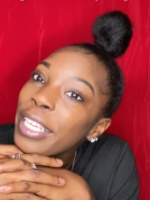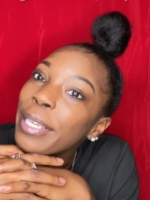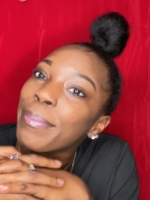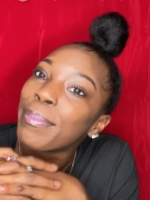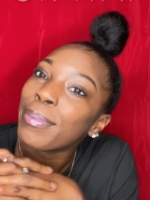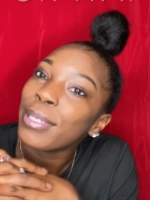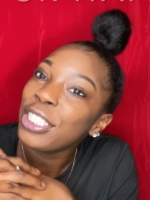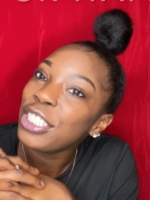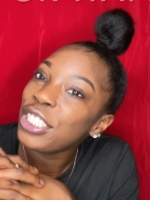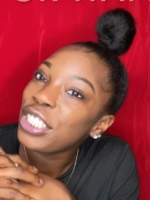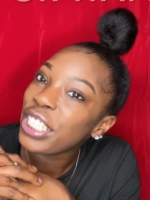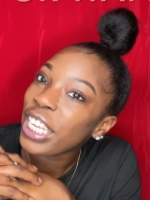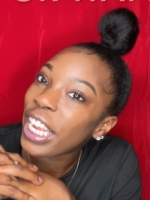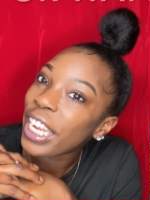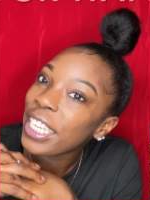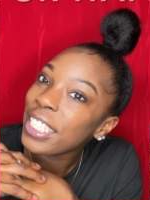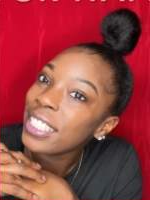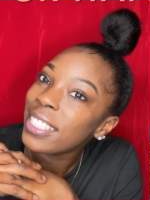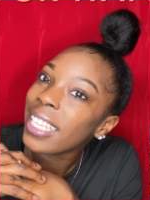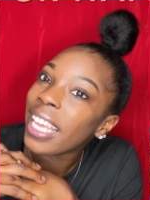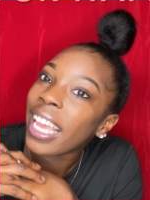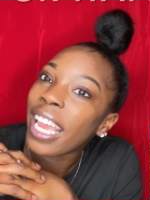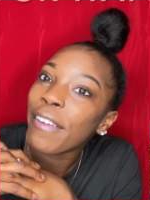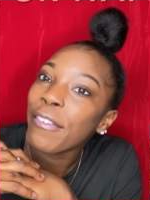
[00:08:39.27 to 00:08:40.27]

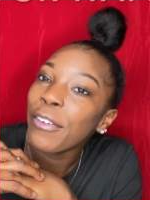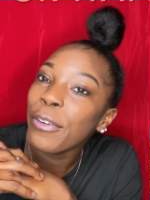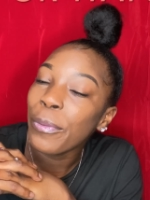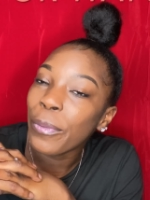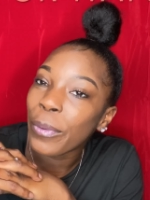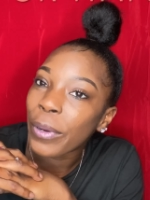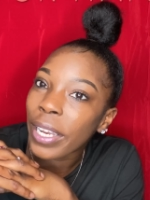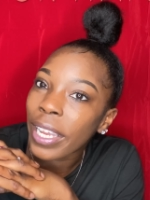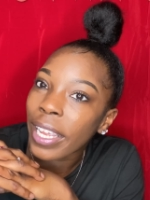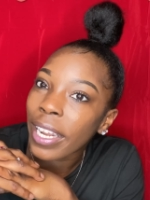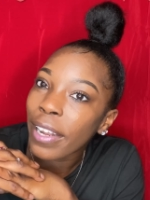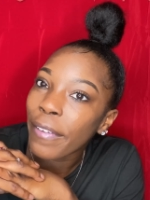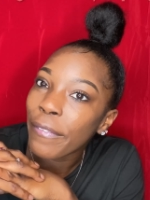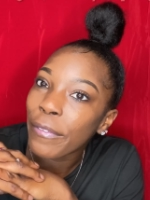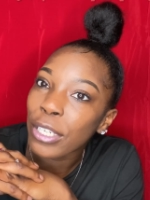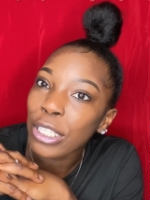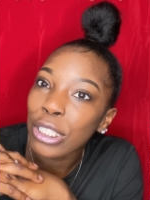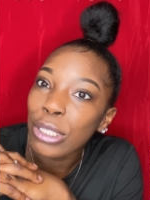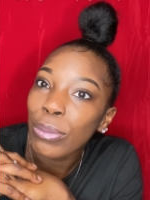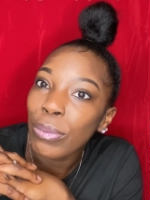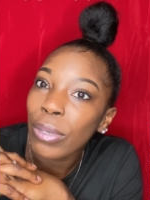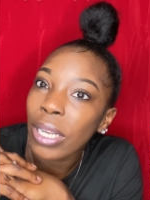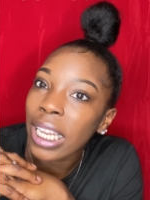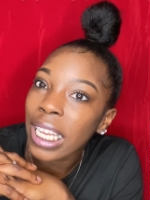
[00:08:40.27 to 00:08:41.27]
appreciate everyone for
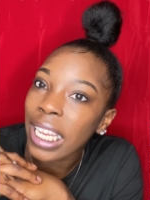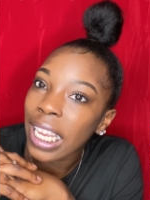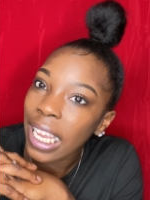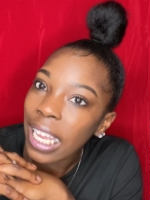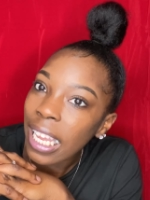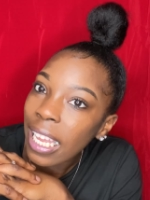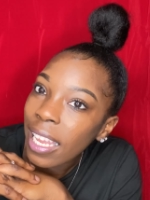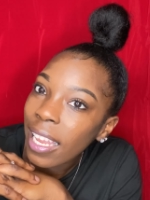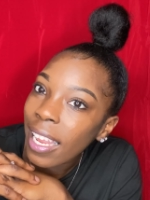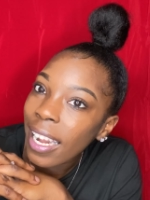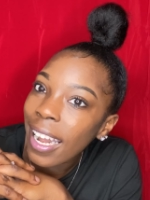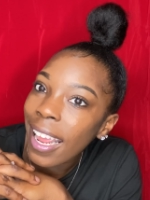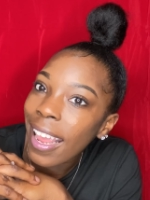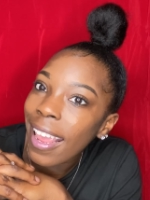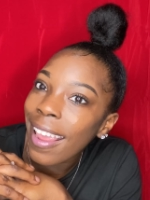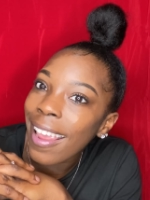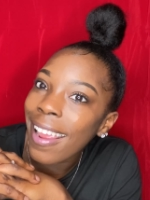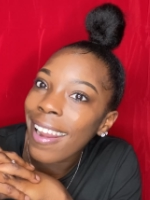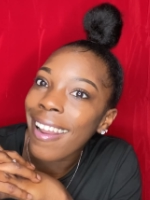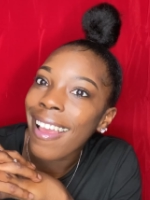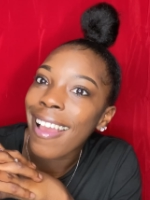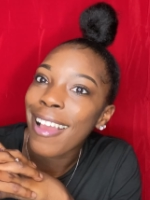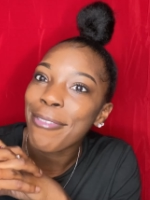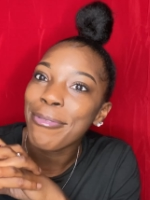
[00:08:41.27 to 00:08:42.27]
tuning in,
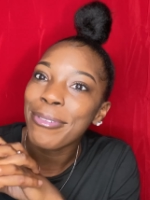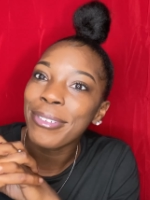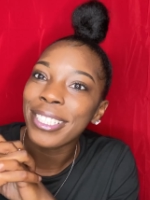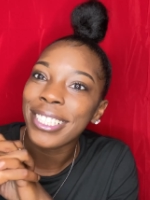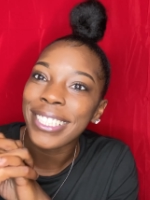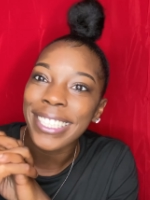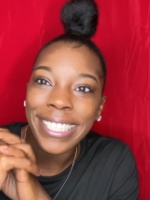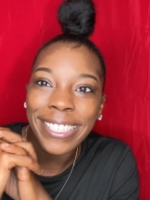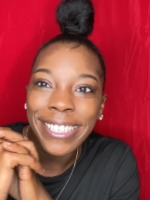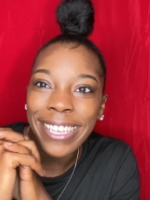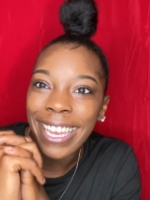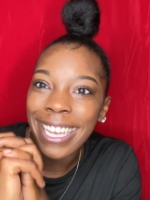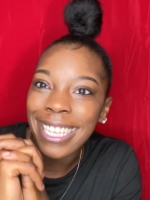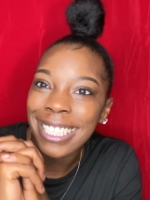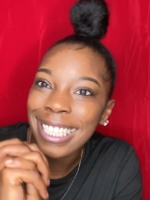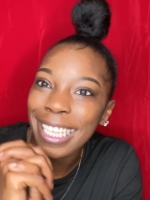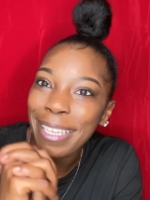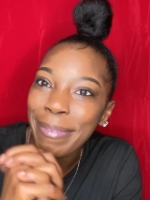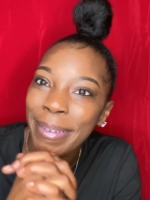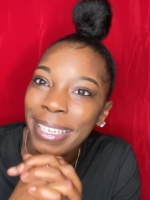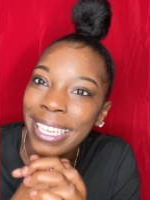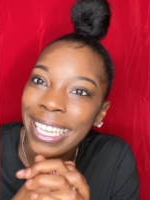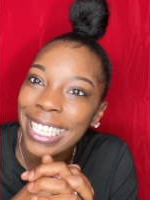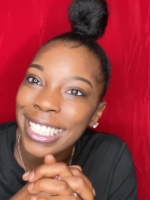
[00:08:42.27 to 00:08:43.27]
and I will see you guys
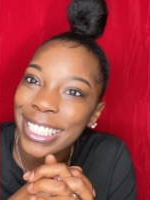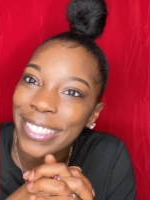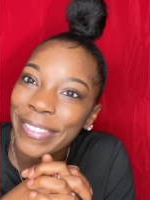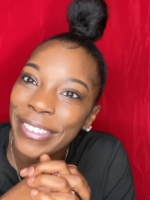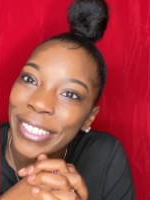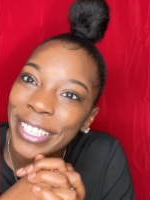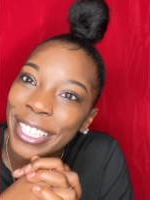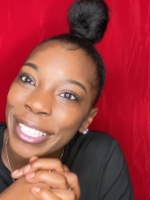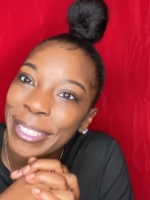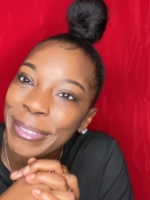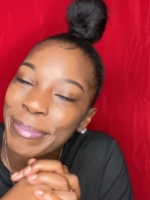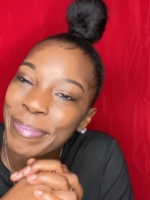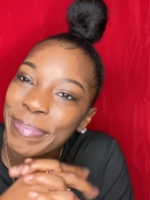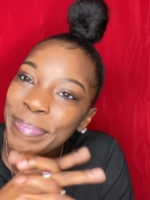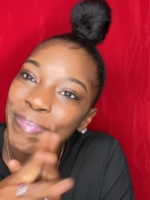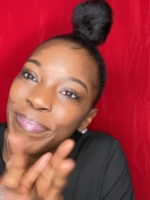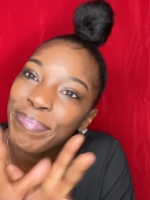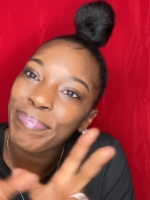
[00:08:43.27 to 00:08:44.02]
in my next video.